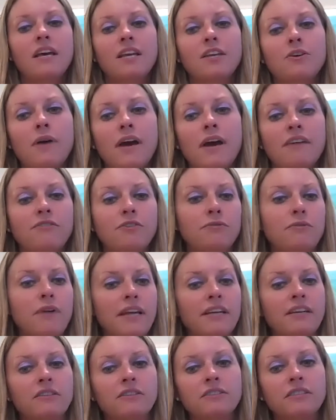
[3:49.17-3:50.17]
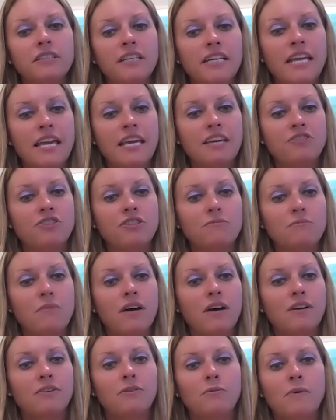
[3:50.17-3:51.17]
You have your regular litigation
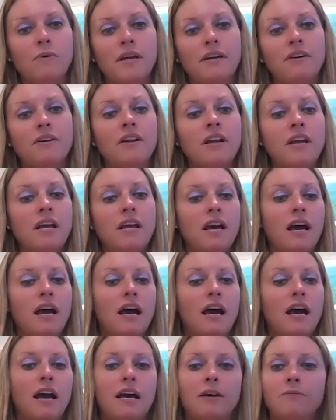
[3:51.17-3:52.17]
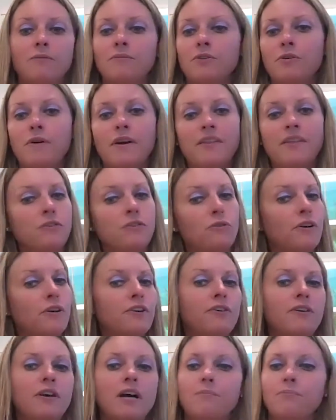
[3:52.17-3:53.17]
model where you either
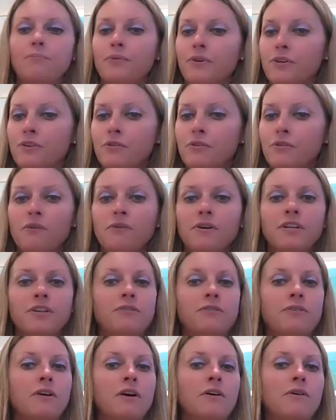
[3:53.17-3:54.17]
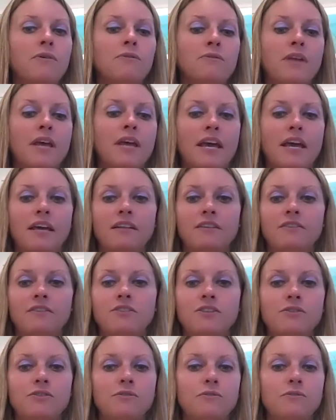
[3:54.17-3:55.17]
lawyer up or you go on your own and
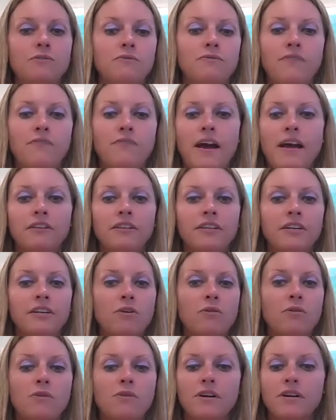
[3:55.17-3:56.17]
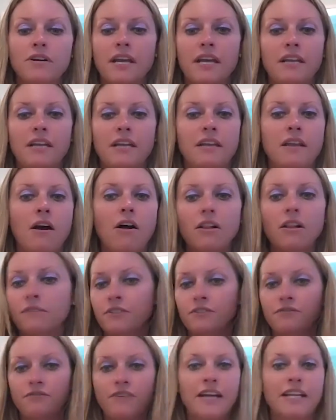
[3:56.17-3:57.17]
you file in court, and all of
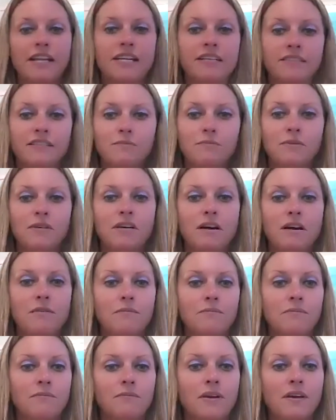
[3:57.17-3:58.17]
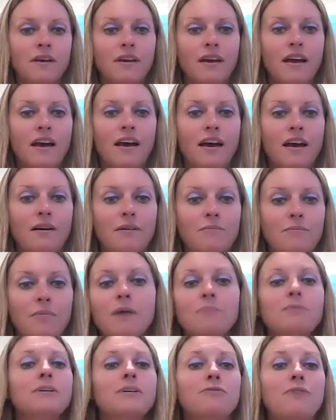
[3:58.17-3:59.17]
your finances become
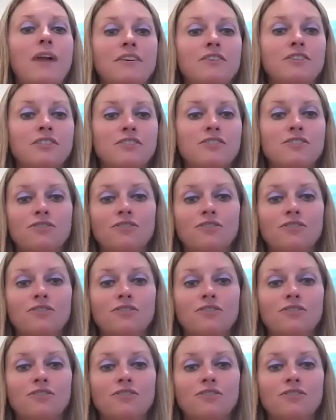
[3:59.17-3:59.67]
public record.